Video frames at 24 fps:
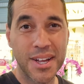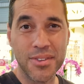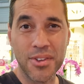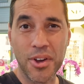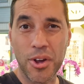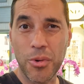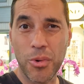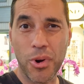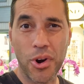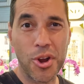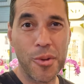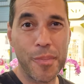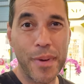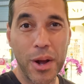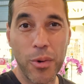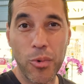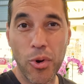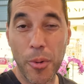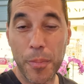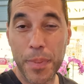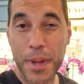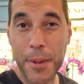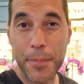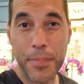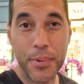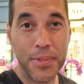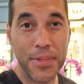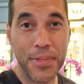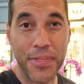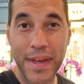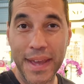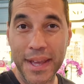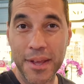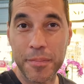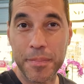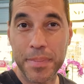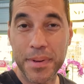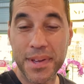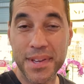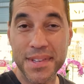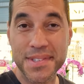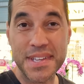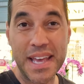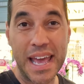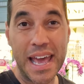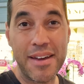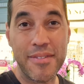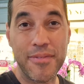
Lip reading: don't worry about what people think, because